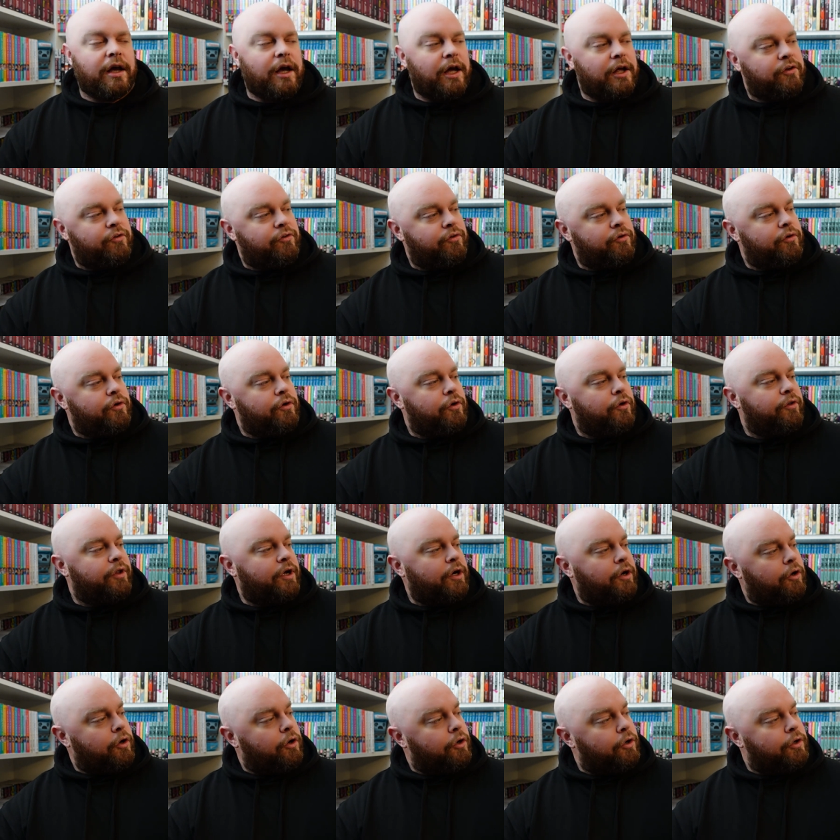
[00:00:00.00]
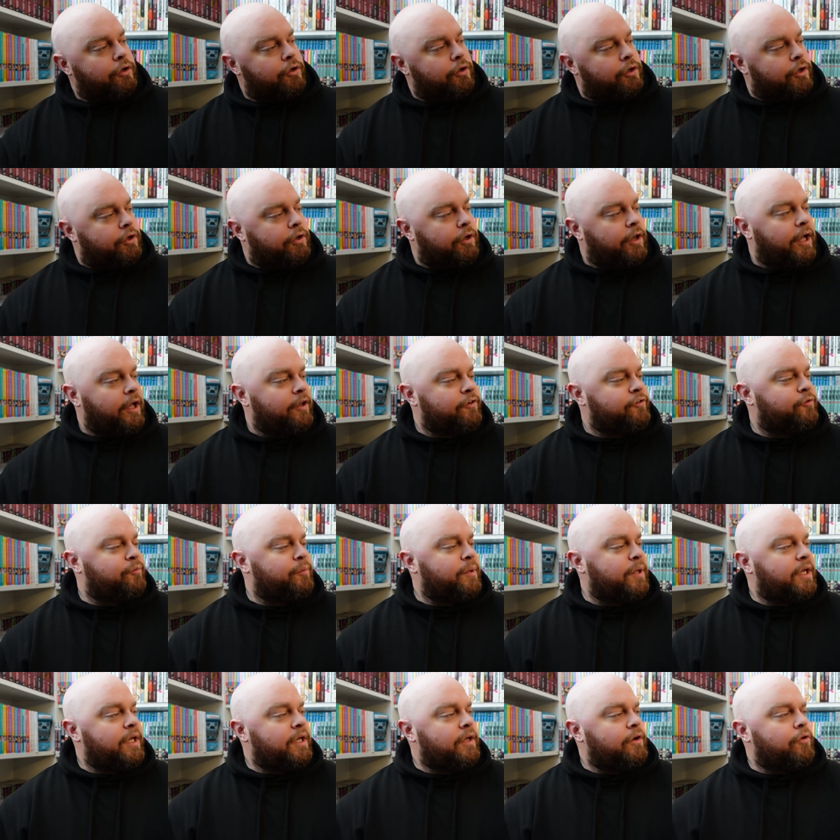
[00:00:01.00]
I do know that her and her
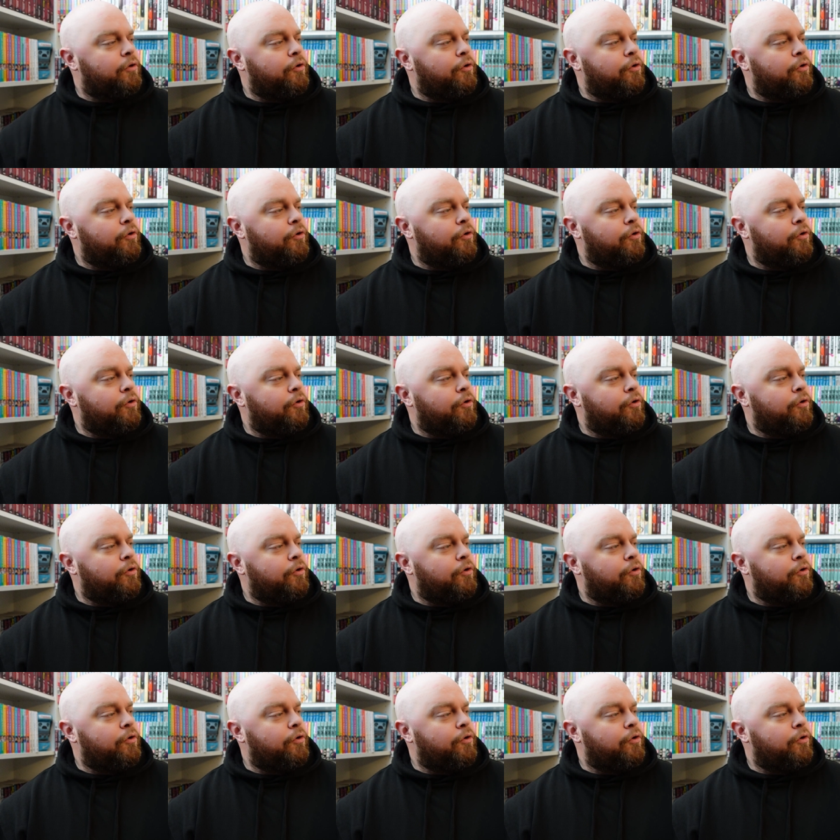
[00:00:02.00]
classmate,